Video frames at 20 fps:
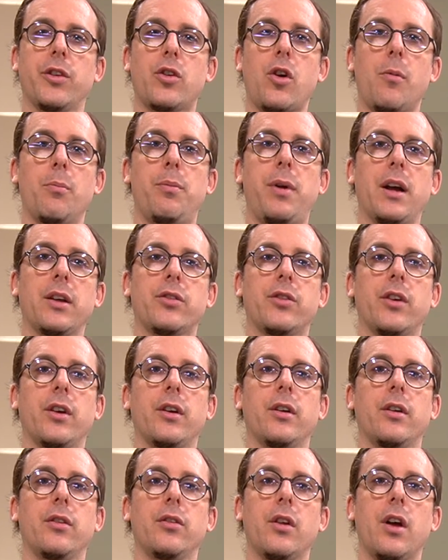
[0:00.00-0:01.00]
Compact
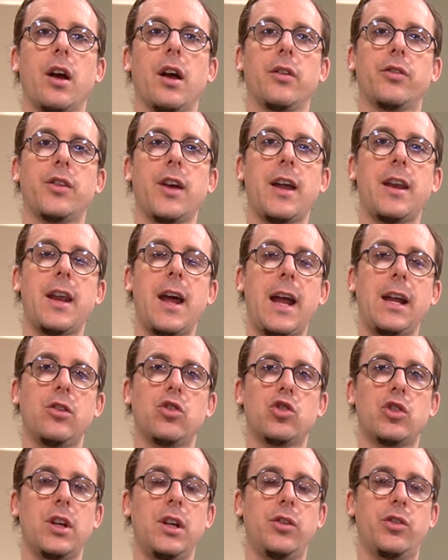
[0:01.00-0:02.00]
10
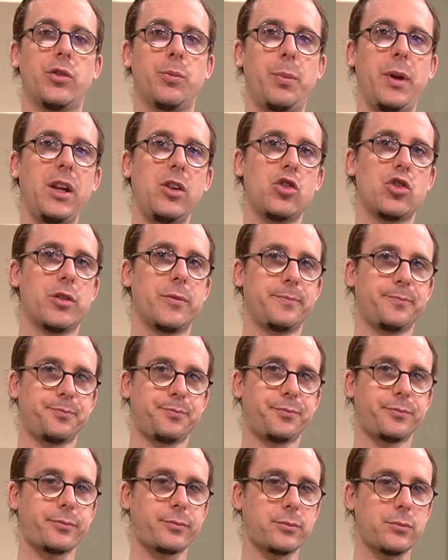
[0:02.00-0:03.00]
HD speech.
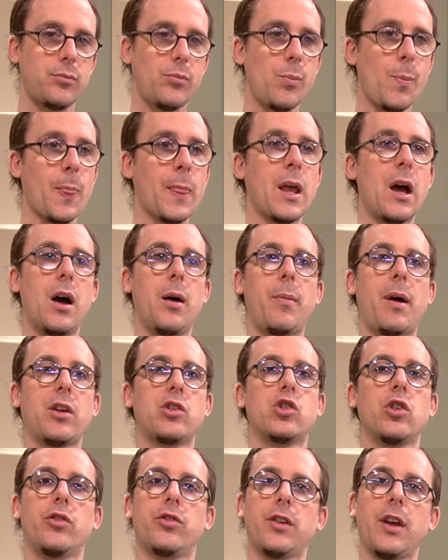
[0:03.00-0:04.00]
I
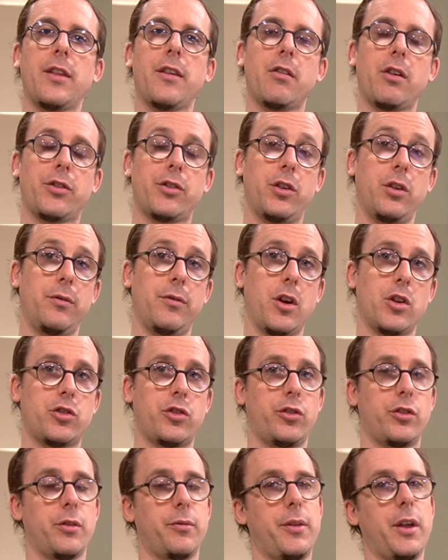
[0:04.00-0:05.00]
should say there are 2
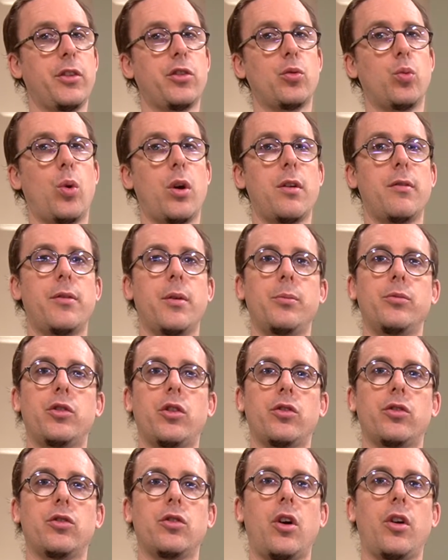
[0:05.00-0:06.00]
versions of this. One of them
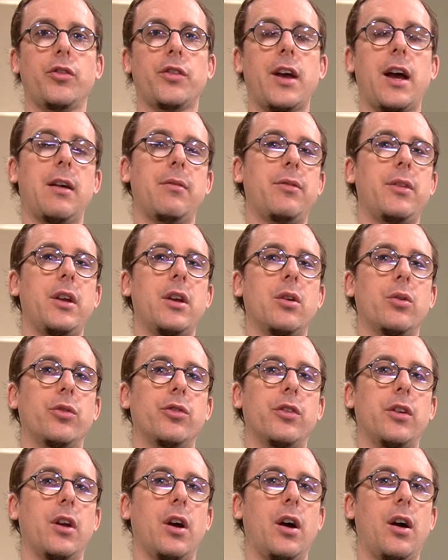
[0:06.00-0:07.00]
does not have the
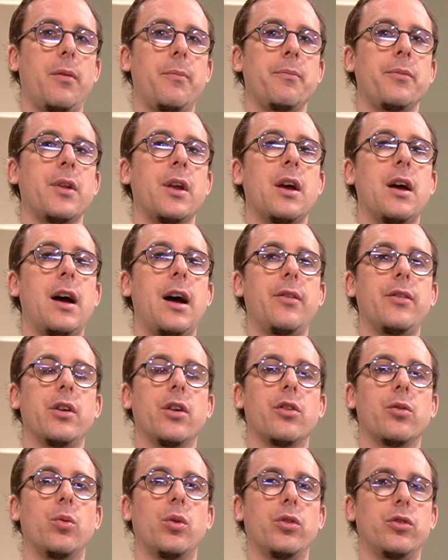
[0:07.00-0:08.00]
OCR, and the
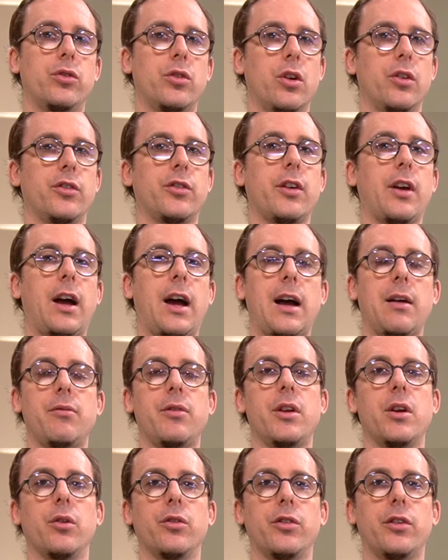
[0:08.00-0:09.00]
other one does have
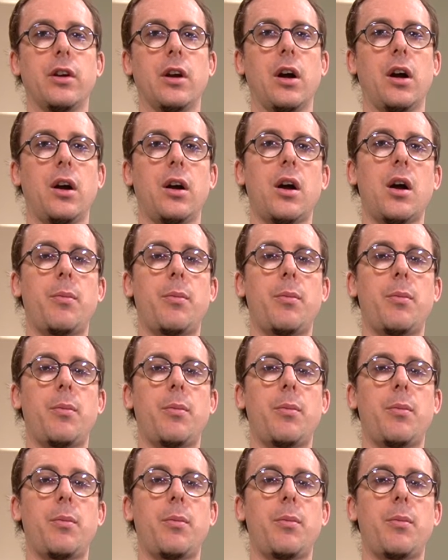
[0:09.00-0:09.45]
the OCR.